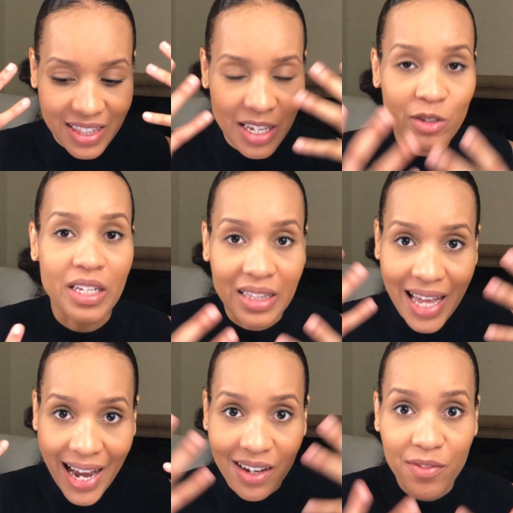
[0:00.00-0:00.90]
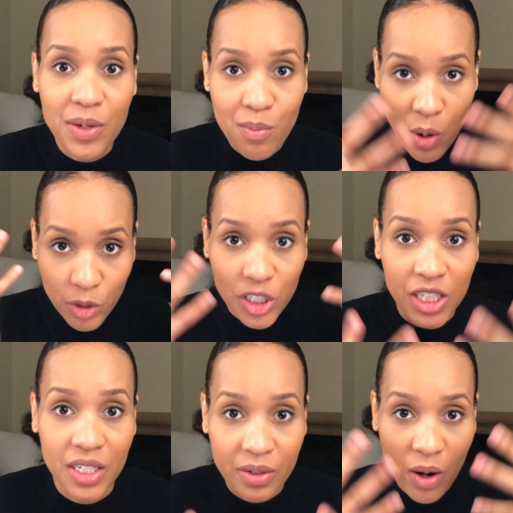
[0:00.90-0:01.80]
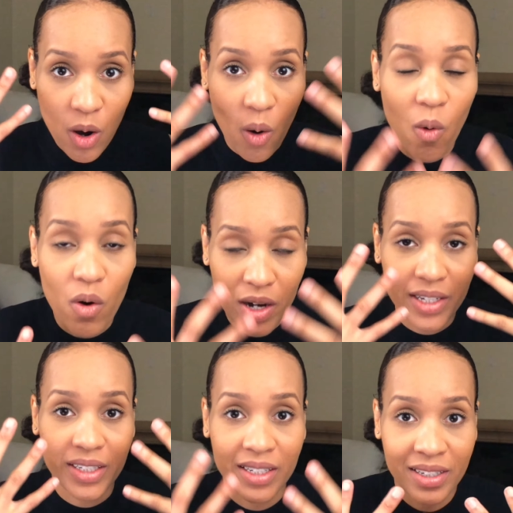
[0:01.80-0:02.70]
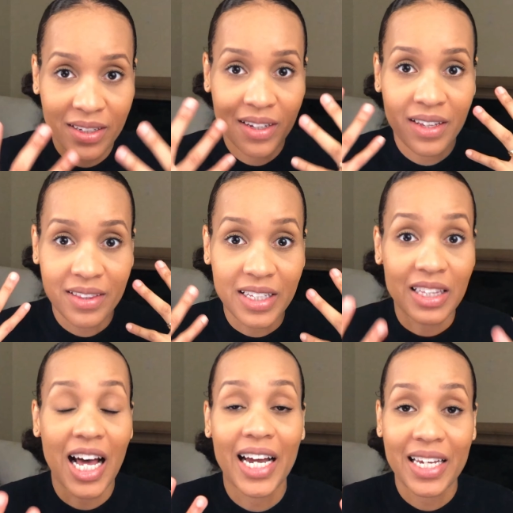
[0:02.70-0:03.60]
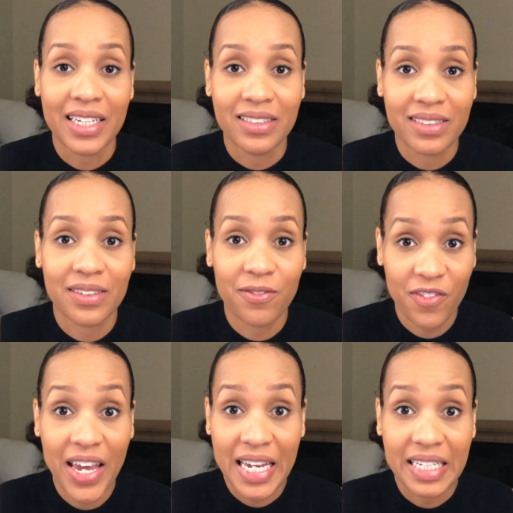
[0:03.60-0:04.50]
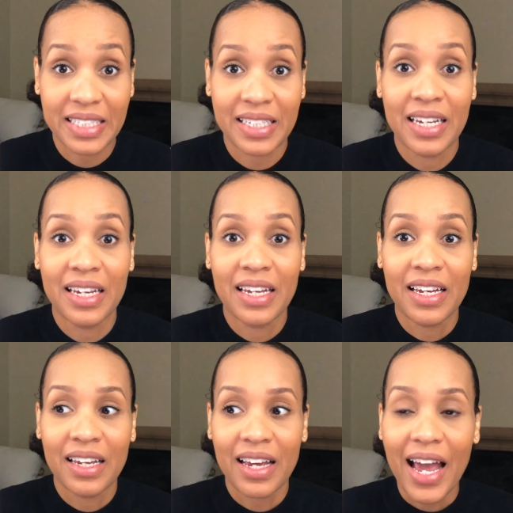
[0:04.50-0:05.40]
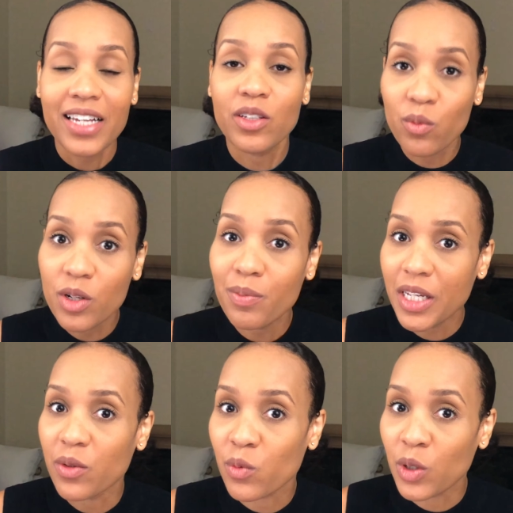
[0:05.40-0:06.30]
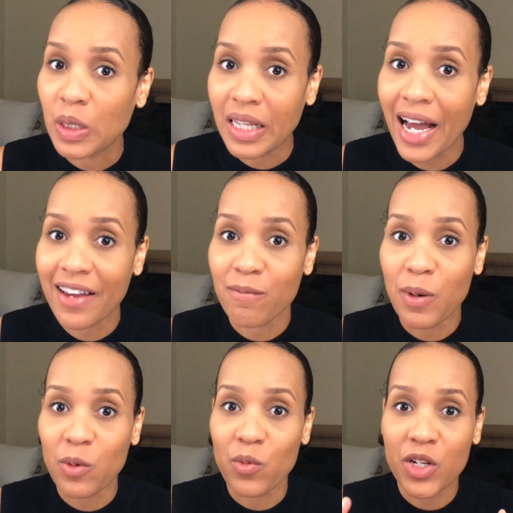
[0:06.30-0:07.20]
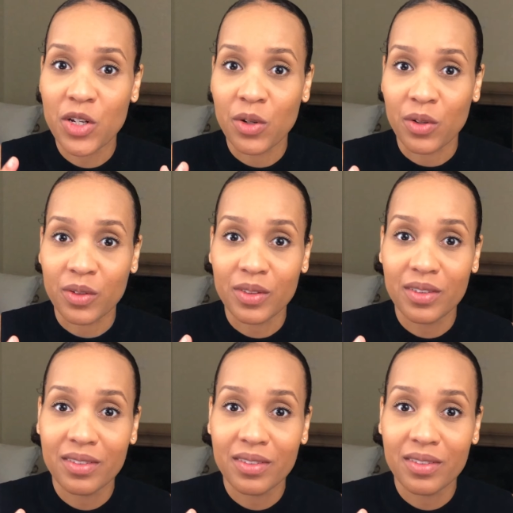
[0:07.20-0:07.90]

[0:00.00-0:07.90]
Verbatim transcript: there's a lack of emotion on the lion's face as it would be in real life, but when you're